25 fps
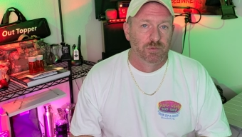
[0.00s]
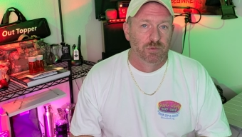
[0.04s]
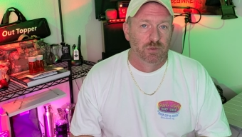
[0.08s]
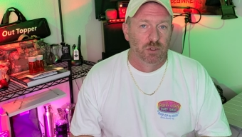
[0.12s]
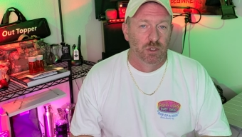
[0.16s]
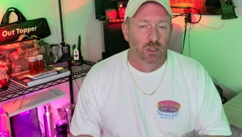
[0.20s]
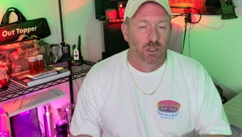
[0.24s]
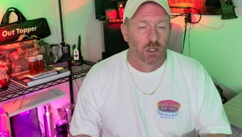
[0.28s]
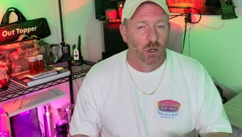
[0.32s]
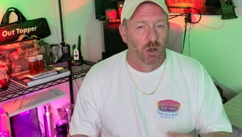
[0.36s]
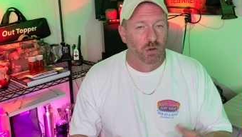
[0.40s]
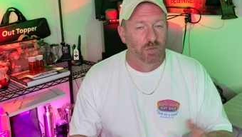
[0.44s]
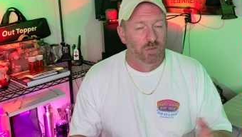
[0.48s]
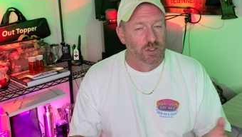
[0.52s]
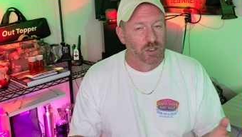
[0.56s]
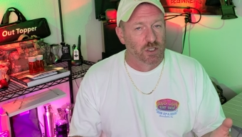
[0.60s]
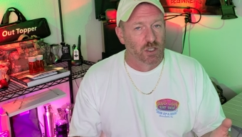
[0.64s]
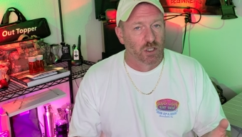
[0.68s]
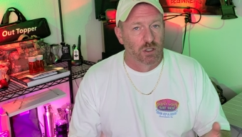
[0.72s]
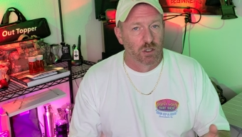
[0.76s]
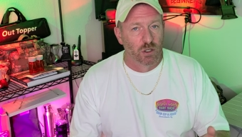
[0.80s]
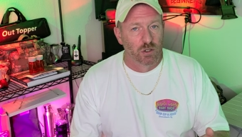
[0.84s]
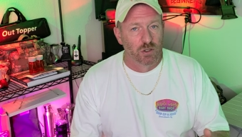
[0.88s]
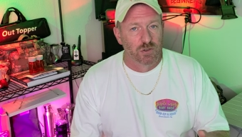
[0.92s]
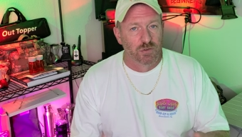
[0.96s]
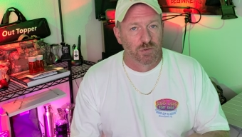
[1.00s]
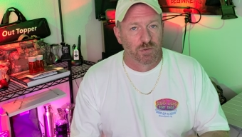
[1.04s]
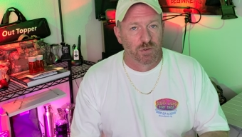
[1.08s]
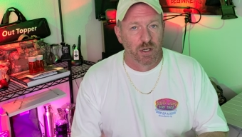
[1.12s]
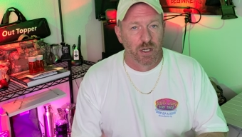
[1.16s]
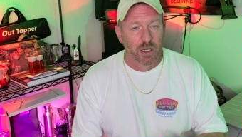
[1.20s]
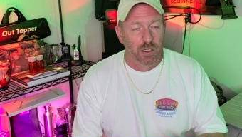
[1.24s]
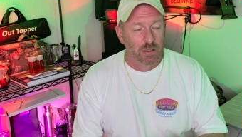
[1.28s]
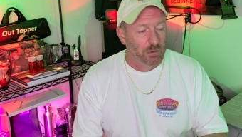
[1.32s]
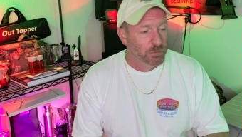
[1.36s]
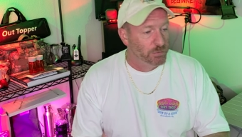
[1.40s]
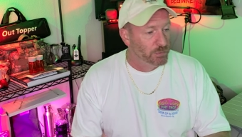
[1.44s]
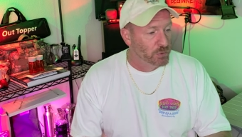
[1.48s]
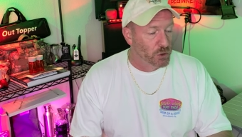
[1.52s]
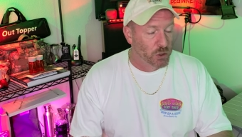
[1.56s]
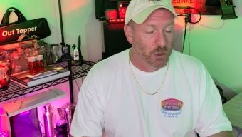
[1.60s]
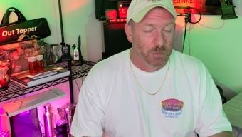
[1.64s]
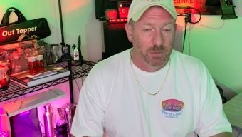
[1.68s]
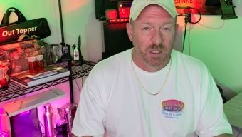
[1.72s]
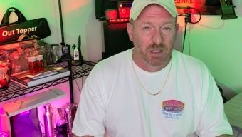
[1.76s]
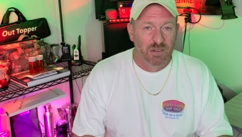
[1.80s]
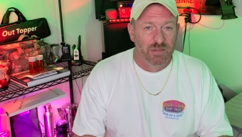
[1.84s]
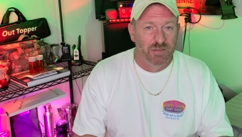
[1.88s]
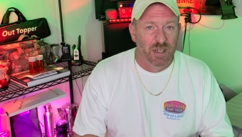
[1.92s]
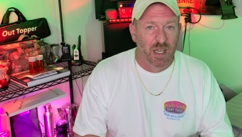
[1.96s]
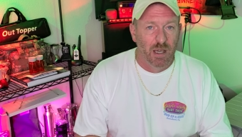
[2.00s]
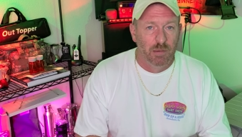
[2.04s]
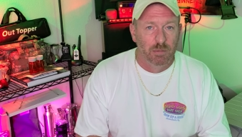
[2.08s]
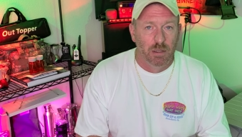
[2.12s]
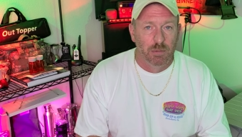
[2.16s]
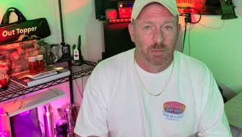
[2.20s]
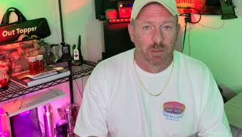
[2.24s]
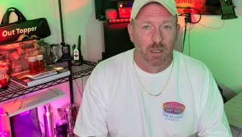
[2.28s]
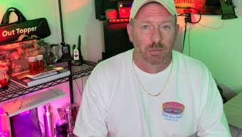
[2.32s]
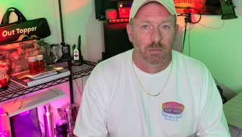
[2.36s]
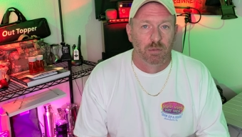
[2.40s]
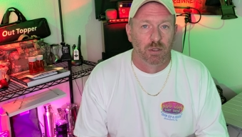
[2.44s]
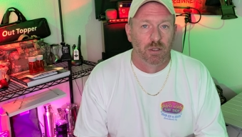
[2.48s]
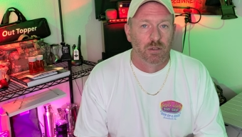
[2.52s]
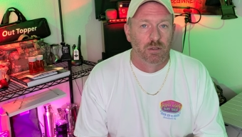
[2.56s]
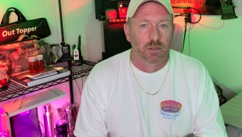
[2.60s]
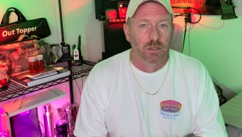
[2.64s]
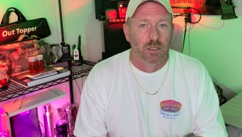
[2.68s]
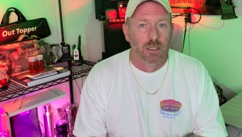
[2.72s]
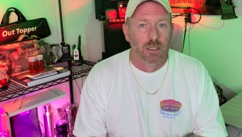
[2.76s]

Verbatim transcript: You know, if it's a close friend, could be a family member.